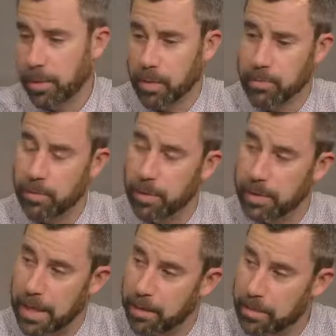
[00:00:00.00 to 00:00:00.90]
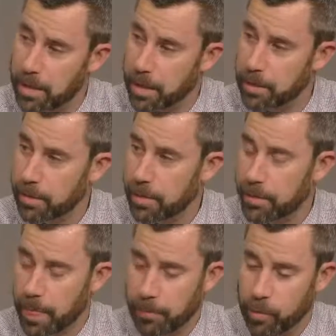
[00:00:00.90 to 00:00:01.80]
It comes from the town side.
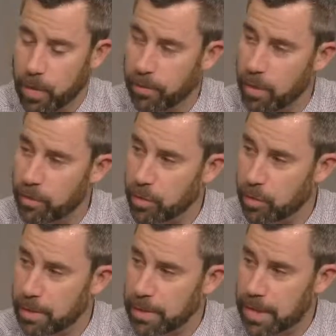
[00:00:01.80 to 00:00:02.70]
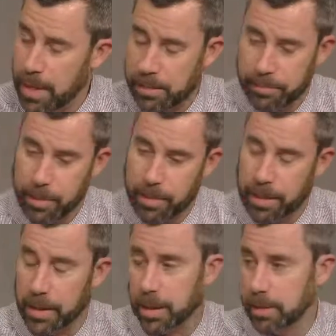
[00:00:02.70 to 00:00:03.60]
If you don't have the revenue to meet that, you're
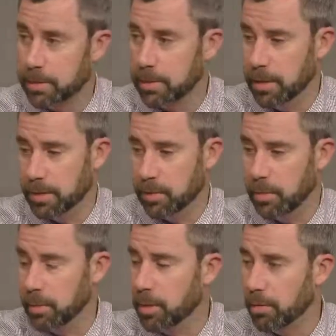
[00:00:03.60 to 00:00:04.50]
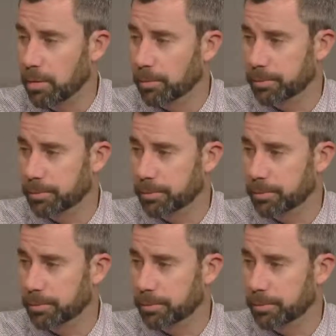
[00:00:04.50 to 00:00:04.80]
making cuts, and that's where we're going.